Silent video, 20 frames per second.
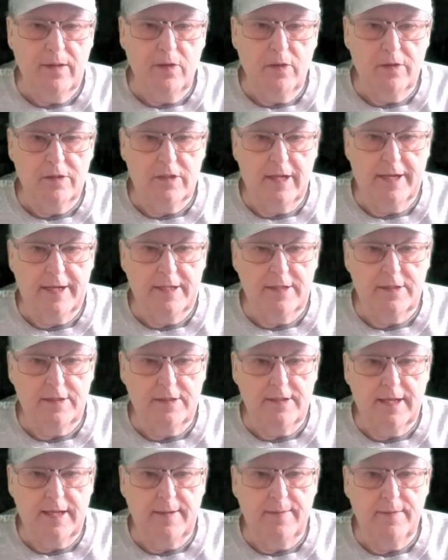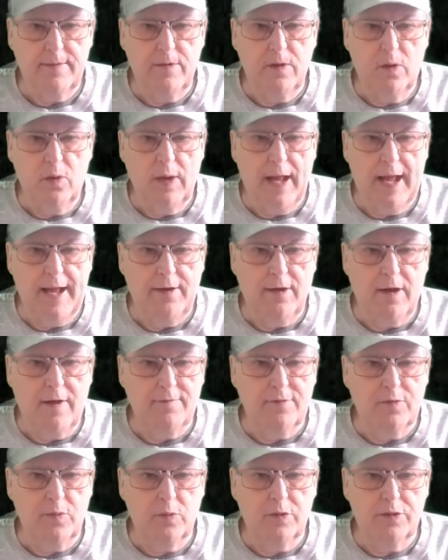Looks like it's low land off
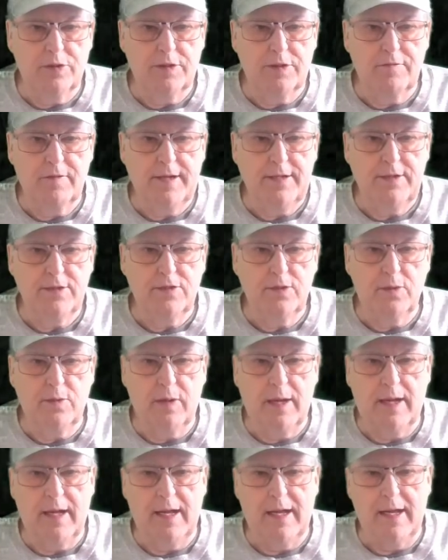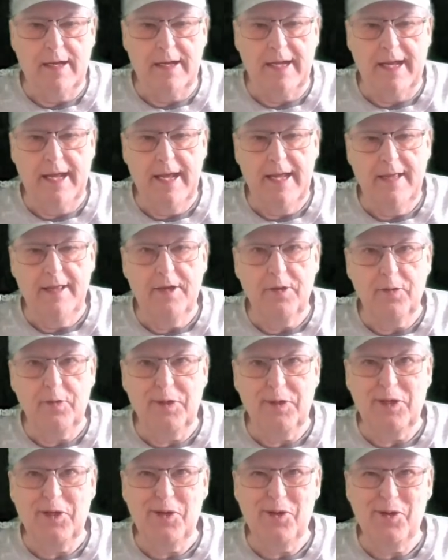towards the right, so okay, there
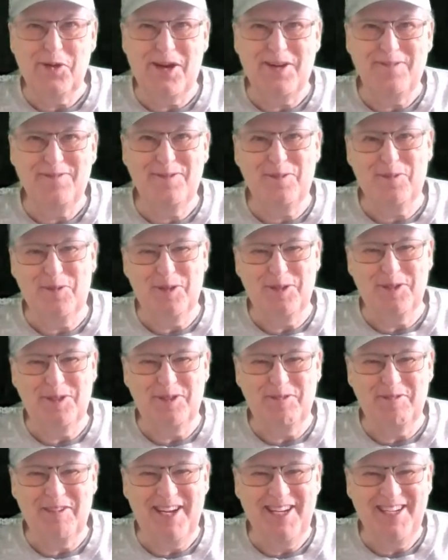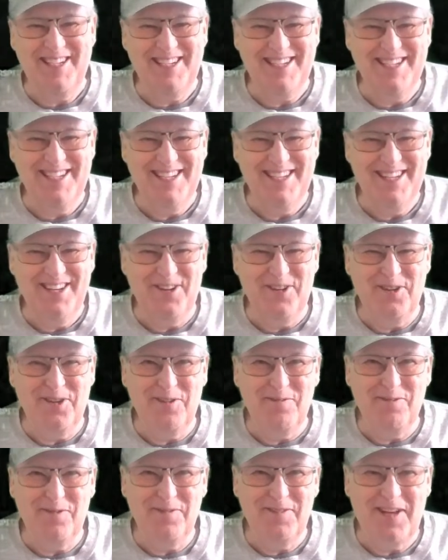we go, off towards the right,
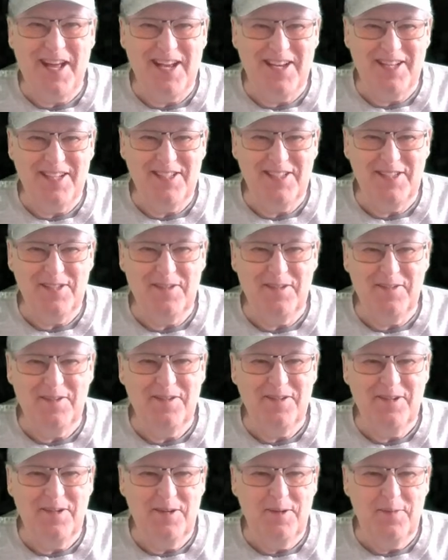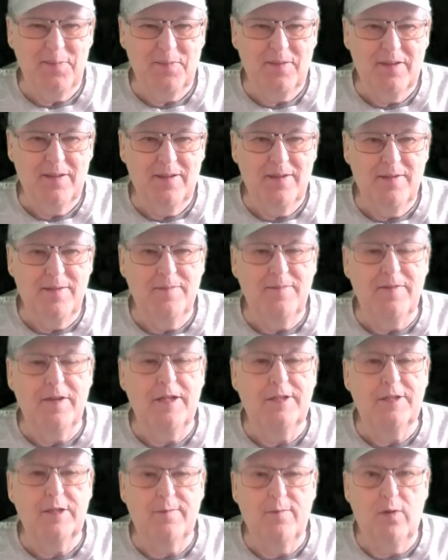looking for valleys.
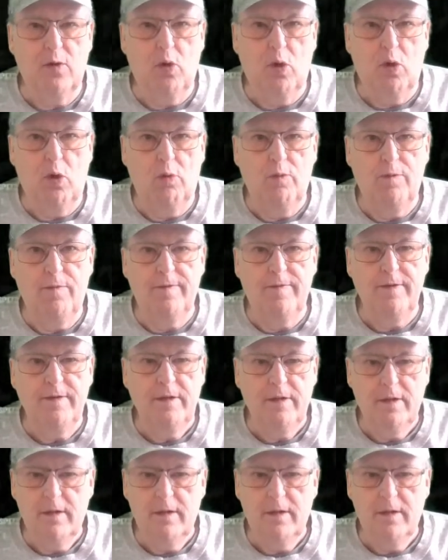Village of Laufen.